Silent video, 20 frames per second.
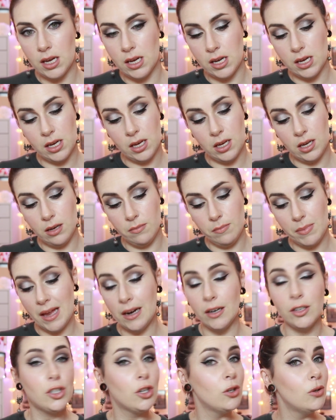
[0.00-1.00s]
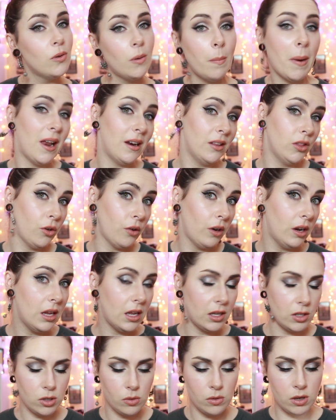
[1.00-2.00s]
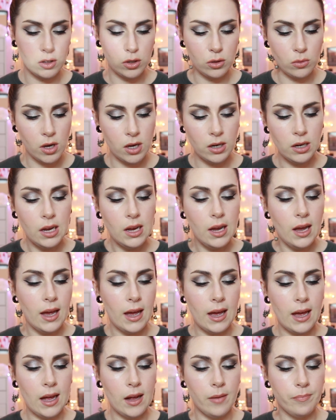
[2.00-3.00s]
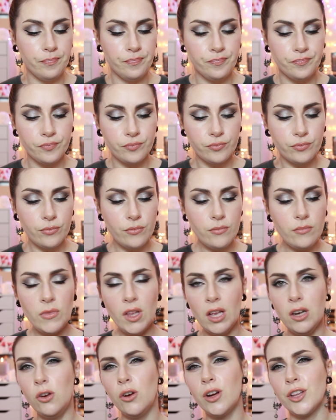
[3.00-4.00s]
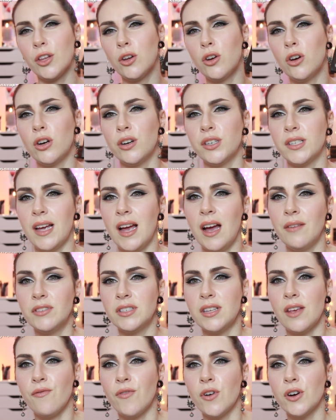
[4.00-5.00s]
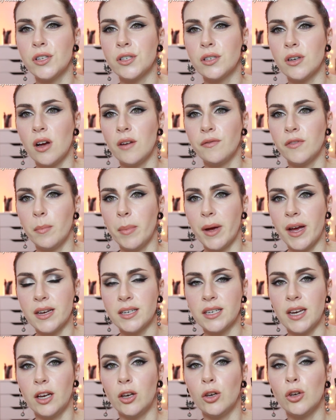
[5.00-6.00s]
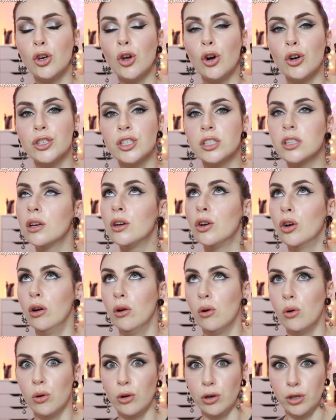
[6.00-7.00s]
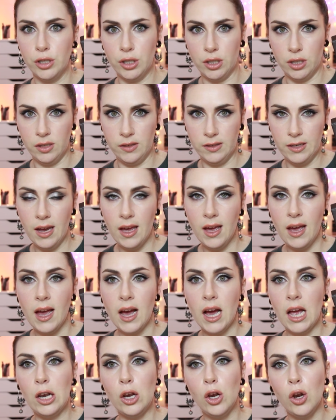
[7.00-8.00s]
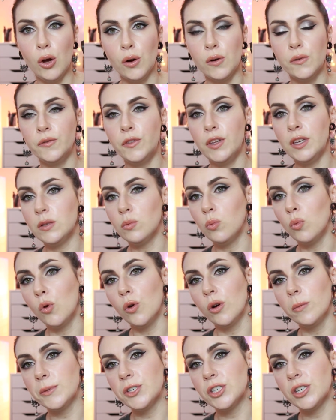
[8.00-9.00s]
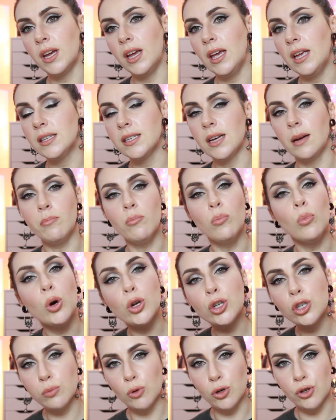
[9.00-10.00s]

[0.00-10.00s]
uh, palette two, palette three, and so on and so on. Um, look at the colours. I have to say, first off the bat, it looks gorgeous. I love these warm shades. I'm much